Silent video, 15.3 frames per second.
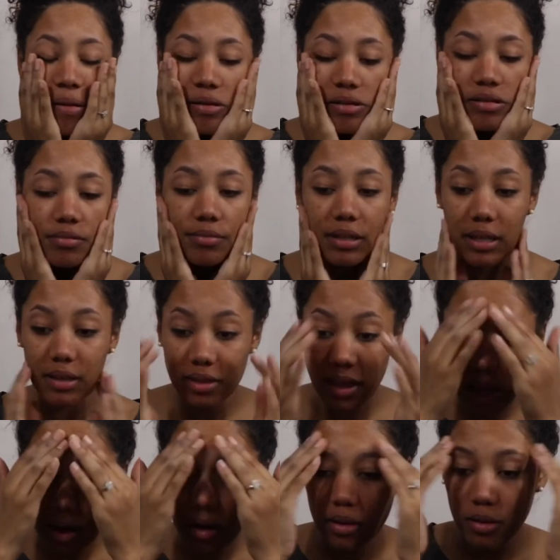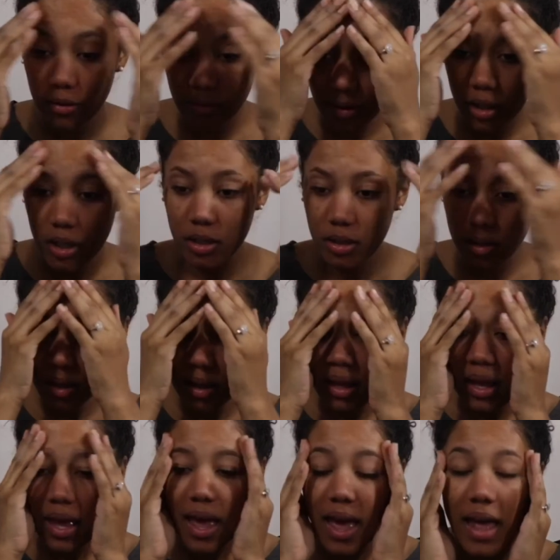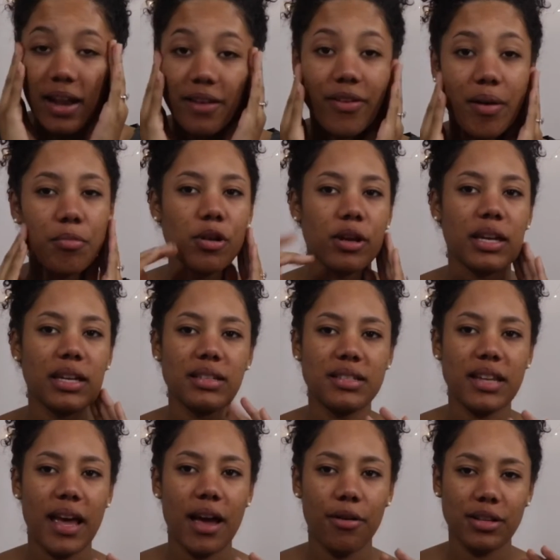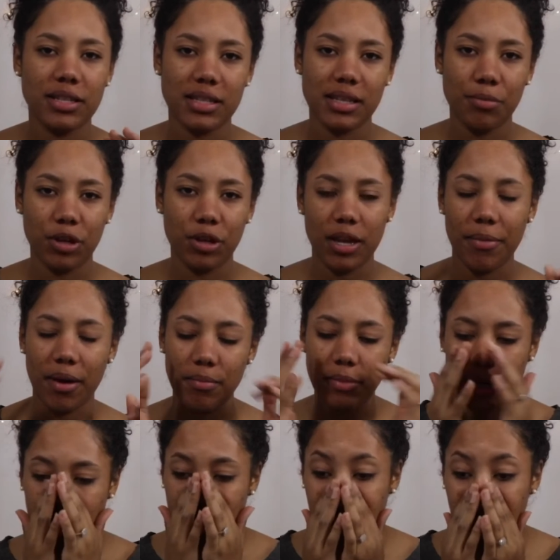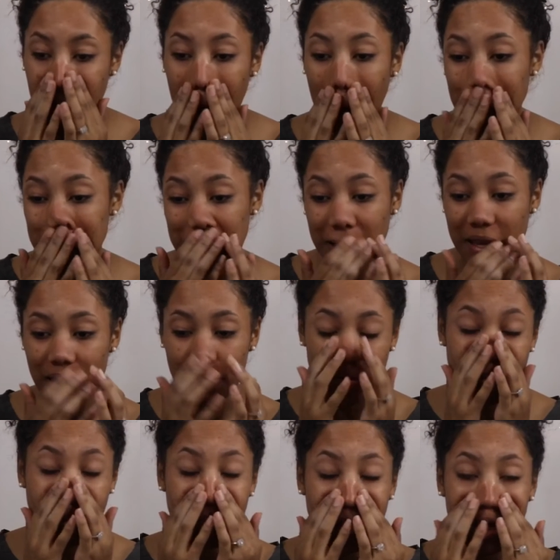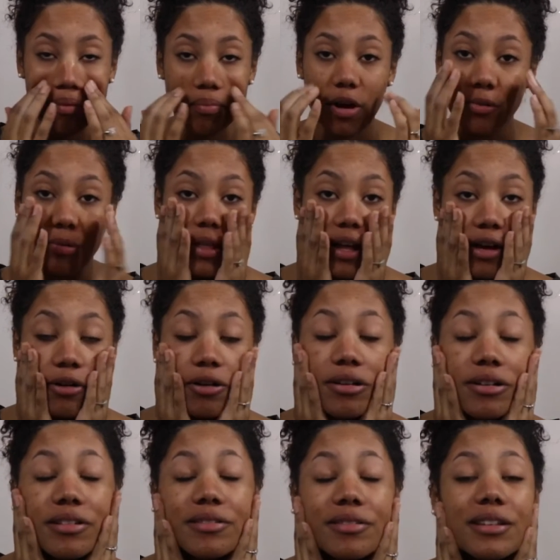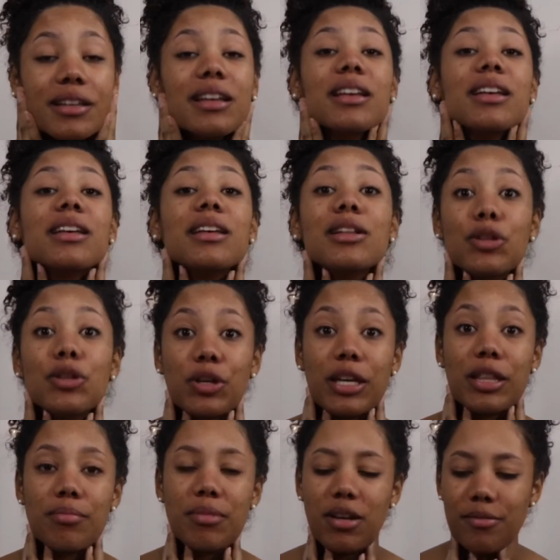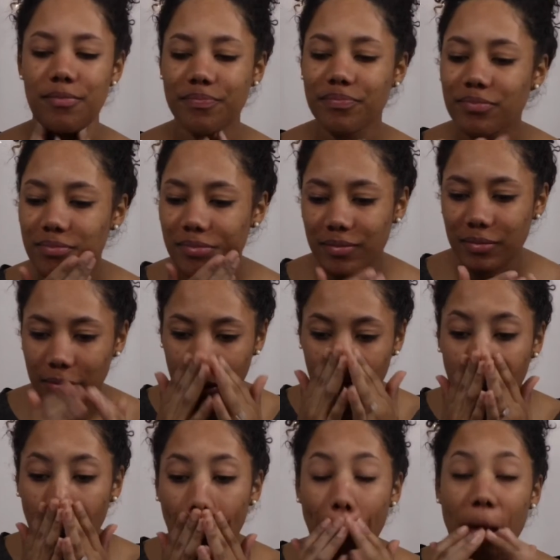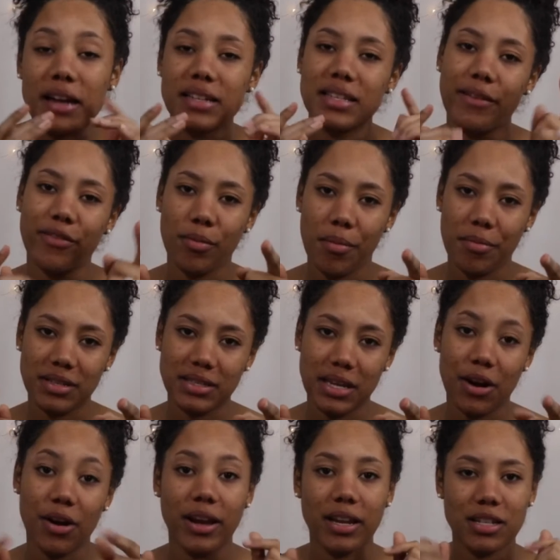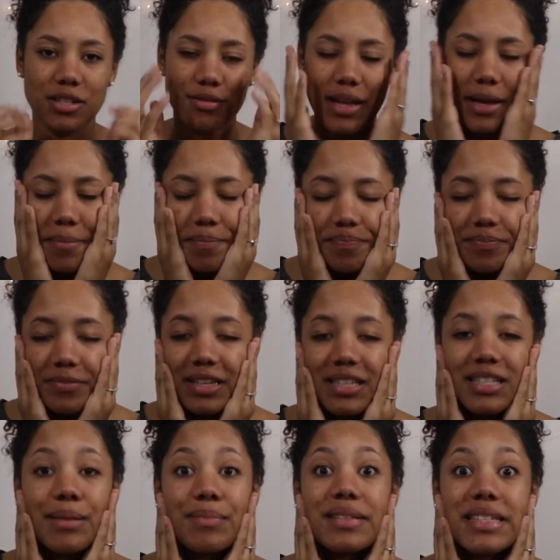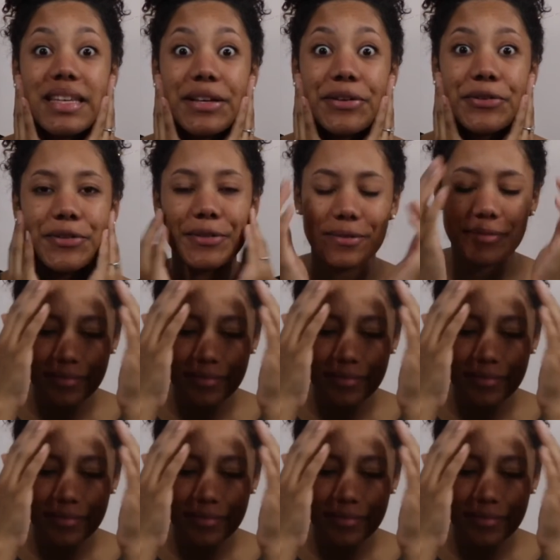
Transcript: So I'm gonna get that all over. And if I'm looking down, it's because I'm looking at my mirror, because I can't put my makeup on without looking in the mirror. Except for my mascara, I can do that because I'm skilled.